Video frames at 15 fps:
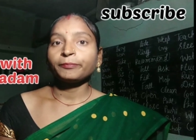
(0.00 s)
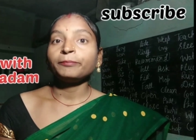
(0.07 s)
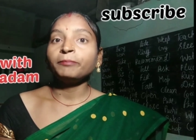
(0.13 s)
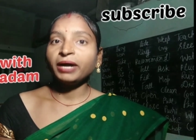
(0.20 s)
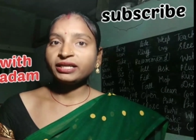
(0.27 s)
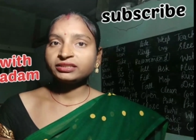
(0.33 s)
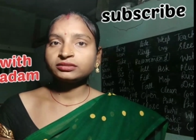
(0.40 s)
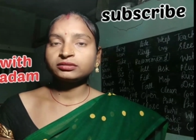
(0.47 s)

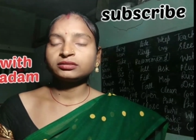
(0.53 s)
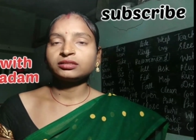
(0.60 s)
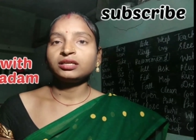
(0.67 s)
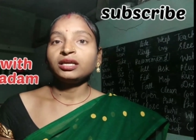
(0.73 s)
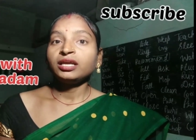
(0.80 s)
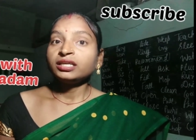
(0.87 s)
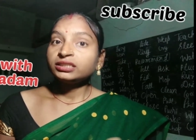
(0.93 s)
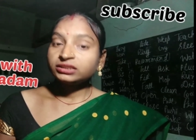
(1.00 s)
but
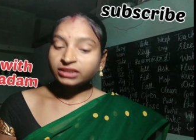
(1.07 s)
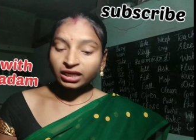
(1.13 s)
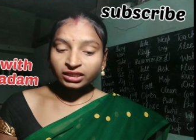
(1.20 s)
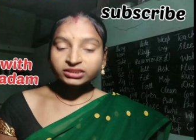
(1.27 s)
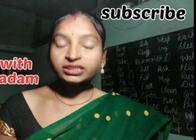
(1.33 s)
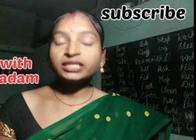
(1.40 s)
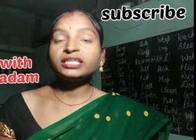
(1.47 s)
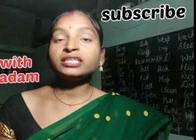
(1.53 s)
still
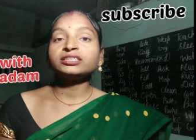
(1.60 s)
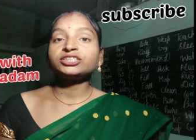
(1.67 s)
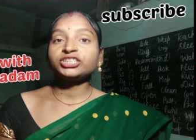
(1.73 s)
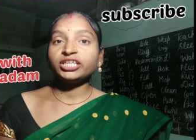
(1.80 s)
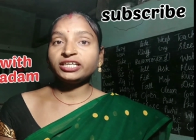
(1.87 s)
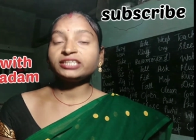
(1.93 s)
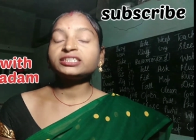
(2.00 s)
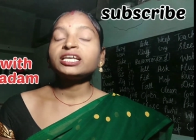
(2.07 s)

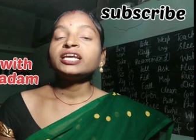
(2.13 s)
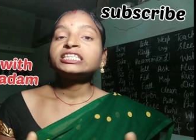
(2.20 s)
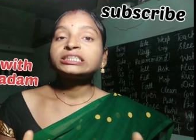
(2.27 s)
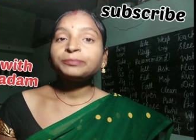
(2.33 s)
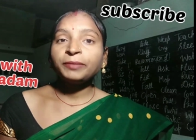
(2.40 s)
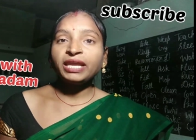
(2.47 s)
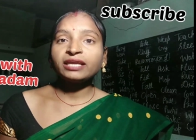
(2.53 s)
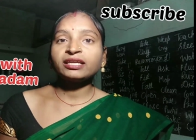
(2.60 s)
she is
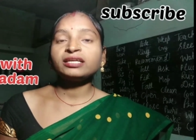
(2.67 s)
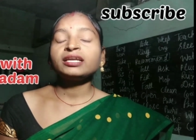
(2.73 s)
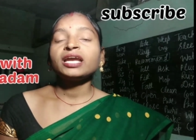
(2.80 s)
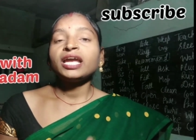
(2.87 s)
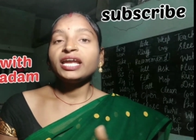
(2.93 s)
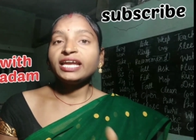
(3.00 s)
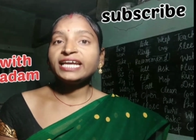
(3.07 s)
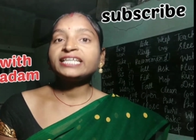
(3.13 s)
speaking
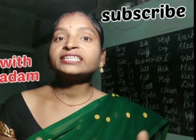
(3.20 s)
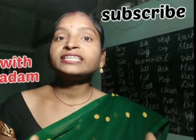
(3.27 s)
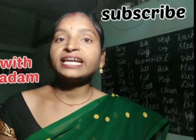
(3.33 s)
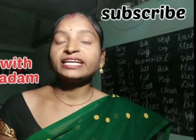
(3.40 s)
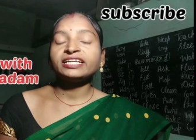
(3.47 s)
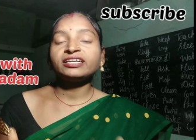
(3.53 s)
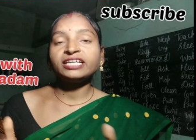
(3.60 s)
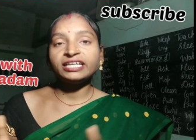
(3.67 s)
8
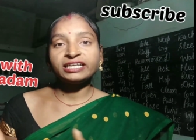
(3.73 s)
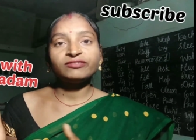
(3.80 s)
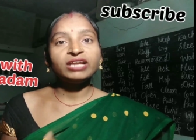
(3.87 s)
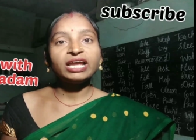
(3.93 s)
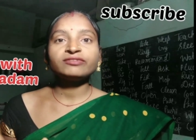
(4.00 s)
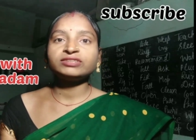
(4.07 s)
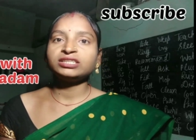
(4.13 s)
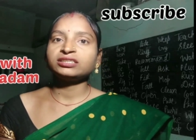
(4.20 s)
native
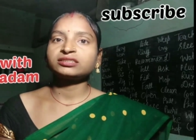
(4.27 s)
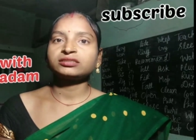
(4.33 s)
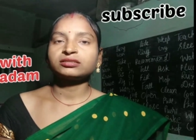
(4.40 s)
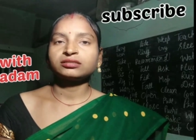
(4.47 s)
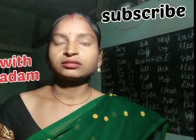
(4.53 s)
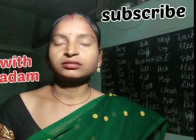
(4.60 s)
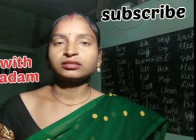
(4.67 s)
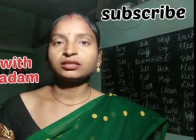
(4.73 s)
languages.
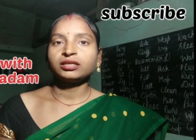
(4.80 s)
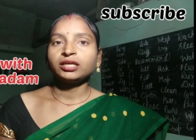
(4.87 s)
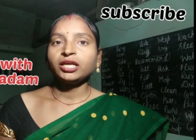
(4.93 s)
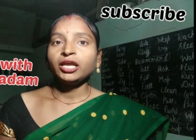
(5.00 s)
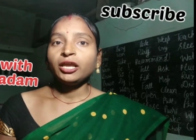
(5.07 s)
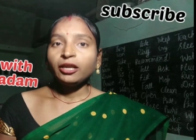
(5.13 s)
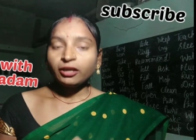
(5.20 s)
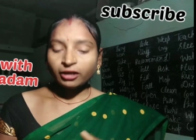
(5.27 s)

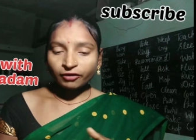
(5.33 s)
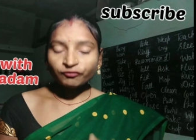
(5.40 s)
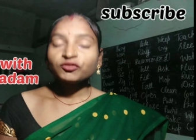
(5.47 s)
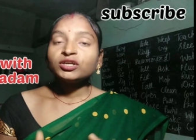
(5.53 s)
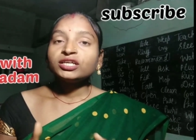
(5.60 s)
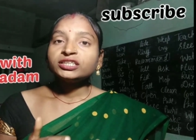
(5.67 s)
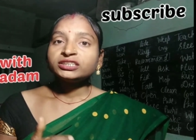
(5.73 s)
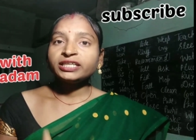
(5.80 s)
If
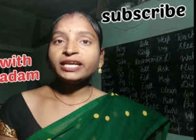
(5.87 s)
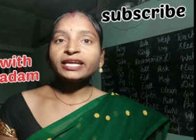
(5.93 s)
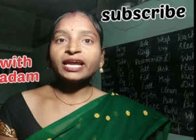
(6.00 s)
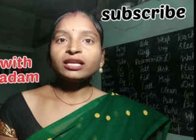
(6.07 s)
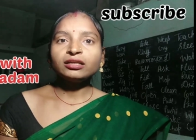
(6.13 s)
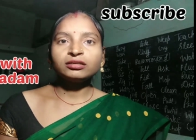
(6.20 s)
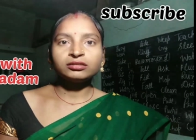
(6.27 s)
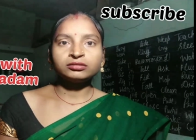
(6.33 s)
she
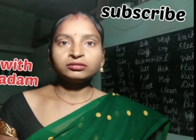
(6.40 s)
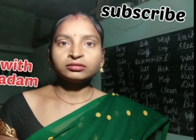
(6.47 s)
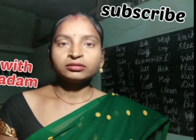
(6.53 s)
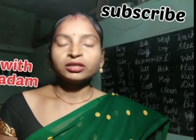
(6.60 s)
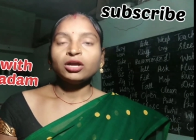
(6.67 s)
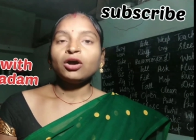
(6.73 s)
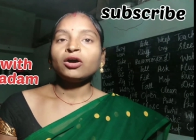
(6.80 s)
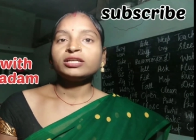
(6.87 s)
can learn
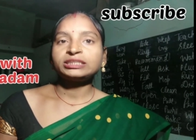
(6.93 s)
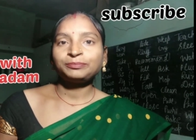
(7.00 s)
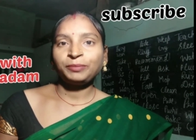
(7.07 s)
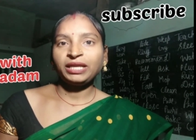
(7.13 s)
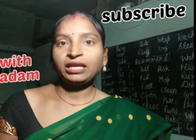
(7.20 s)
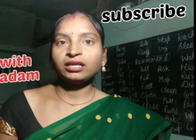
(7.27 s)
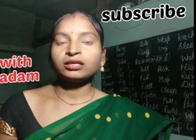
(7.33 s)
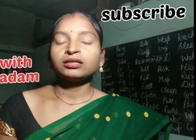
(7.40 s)
or
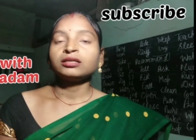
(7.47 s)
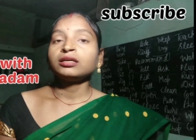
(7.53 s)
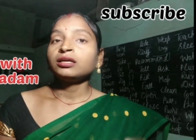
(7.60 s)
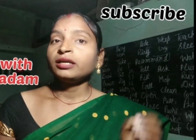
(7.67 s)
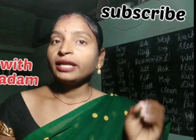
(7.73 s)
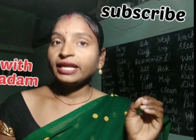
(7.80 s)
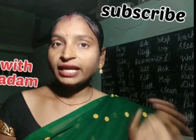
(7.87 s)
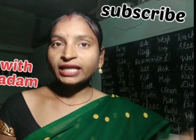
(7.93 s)
speak
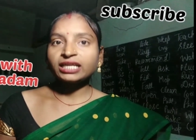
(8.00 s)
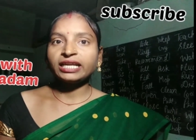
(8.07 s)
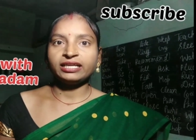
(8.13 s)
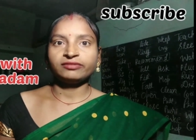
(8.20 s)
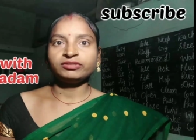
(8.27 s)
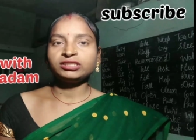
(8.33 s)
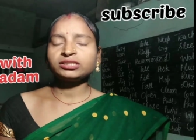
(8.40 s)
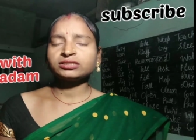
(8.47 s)
8
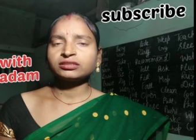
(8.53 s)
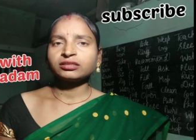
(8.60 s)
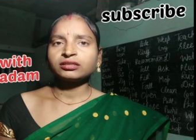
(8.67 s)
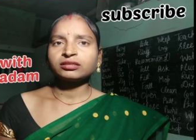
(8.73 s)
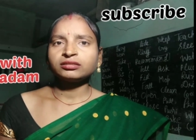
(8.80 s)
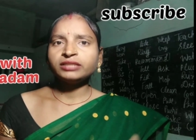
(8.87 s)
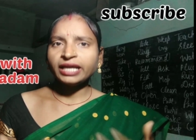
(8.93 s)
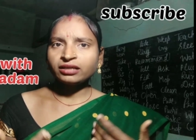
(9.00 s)
languages,
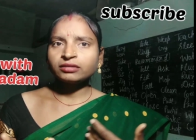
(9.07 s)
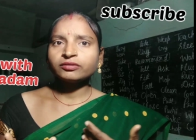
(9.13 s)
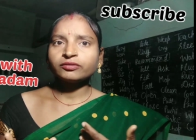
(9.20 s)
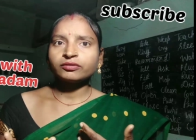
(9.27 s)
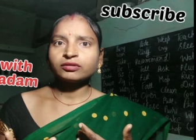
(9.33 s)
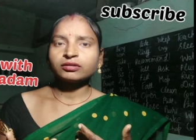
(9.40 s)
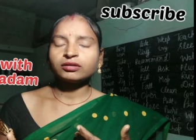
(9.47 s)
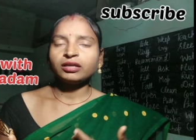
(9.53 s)
then
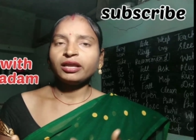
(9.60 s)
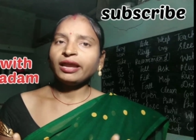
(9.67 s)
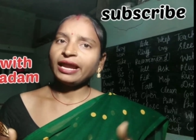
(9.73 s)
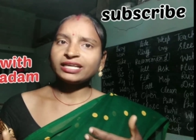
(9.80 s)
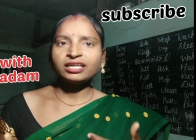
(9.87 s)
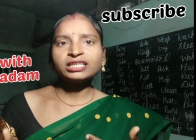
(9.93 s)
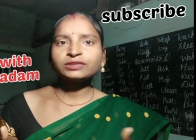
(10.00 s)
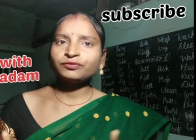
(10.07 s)

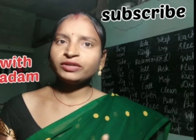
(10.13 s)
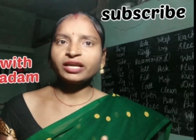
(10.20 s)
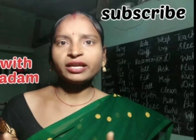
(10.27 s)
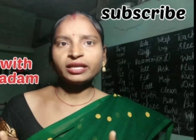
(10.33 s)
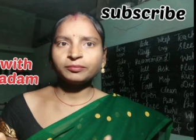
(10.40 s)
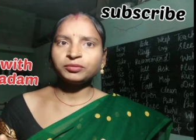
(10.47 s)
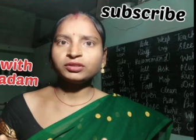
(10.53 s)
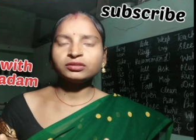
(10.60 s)
at least we are
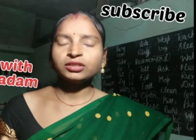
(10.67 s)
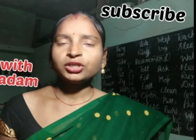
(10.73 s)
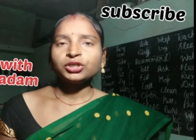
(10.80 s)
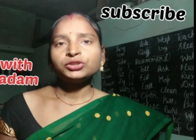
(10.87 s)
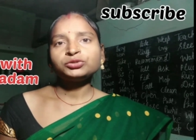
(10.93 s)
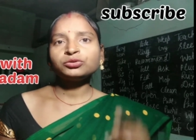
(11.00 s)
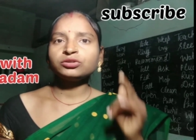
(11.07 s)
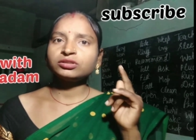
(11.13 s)
able
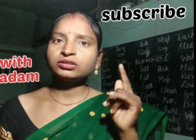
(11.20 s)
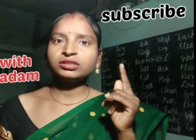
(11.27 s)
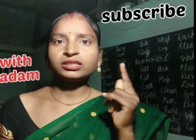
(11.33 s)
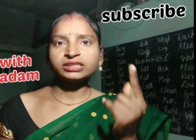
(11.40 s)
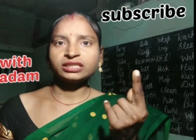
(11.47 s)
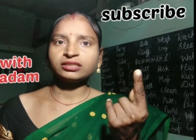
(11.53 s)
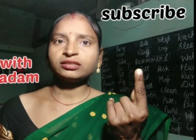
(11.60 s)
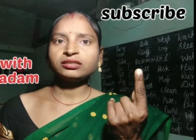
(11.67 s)
to learn a
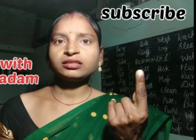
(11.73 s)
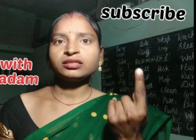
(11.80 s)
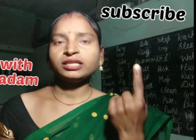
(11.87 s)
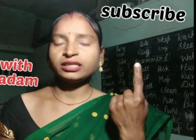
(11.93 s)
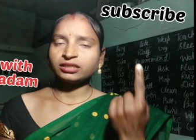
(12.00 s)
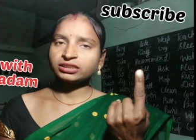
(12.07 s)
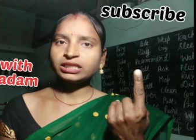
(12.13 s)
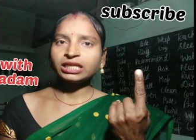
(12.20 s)
single
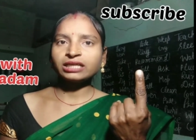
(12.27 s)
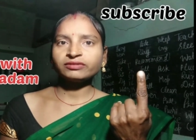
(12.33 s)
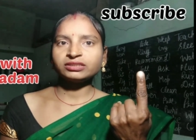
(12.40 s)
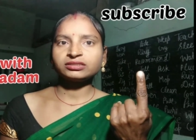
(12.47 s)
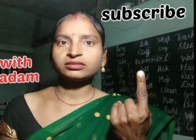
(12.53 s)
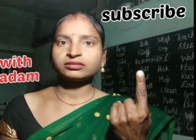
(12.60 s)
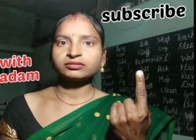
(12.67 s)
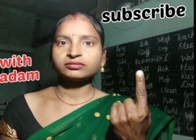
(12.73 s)
English language.